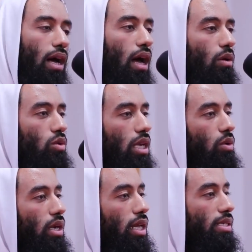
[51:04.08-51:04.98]
Huh? Would
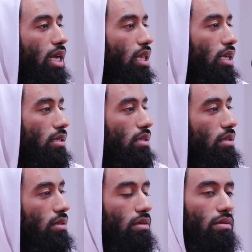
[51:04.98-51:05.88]
anyone here say
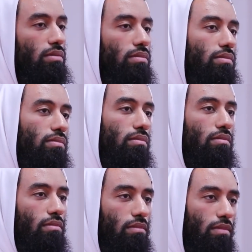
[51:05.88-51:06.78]
this?
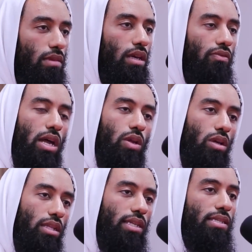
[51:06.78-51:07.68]
If
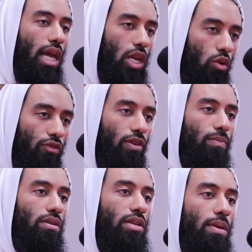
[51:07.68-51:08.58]
anyone did say it, you'd
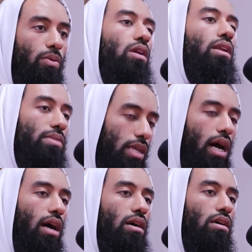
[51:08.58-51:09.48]
flip the table on him,
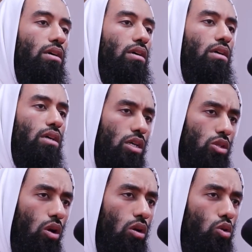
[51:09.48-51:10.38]
sah?
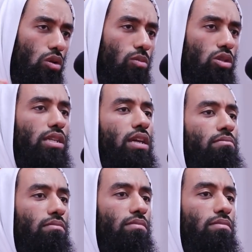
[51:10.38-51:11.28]
Because you are a good
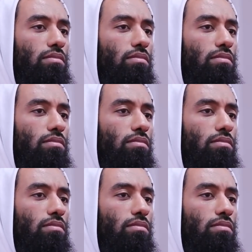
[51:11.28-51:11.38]
Muslim.